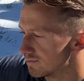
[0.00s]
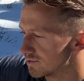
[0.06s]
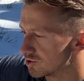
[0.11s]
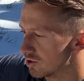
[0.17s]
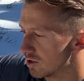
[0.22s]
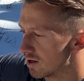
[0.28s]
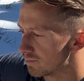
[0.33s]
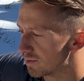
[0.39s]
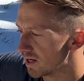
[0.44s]

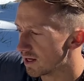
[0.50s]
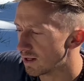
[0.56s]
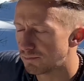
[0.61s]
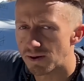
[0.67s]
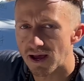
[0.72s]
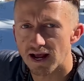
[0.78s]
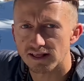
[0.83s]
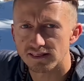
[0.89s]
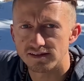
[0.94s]
So I'm gonna
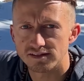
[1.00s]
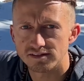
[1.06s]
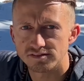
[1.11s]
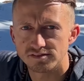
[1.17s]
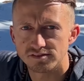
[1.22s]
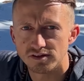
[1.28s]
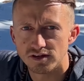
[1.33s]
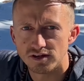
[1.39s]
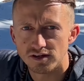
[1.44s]
unpack
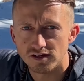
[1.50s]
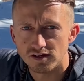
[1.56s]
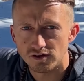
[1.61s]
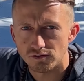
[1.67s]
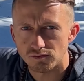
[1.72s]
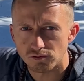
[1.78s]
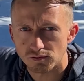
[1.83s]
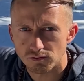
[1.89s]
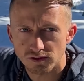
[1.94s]
this
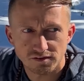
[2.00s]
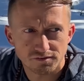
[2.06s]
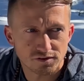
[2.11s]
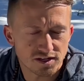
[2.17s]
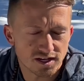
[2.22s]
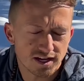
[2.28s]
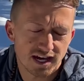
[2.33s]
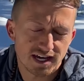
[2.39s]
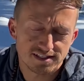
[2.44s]
real quick for
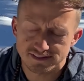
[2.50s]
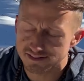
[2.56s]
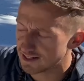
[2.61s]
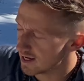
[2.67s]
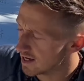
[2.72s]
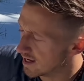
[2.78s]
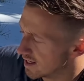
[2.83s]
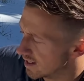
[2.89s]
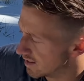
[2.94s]
you guys
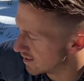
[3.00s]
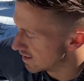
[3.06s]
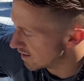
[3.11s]
and